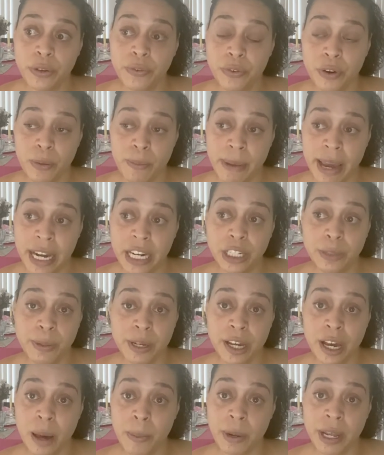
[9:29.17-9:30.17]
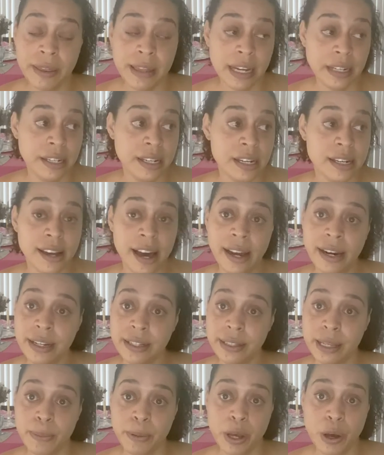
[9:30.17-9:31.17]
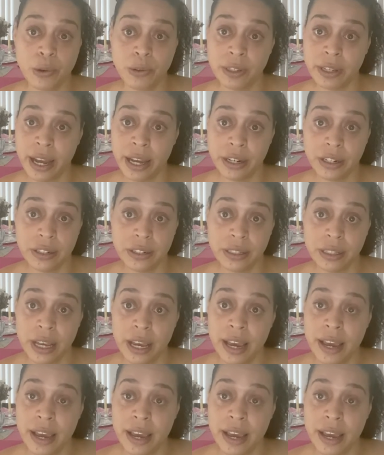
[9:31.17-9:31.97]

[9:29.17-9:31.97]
for a management company that did not accept cosigners.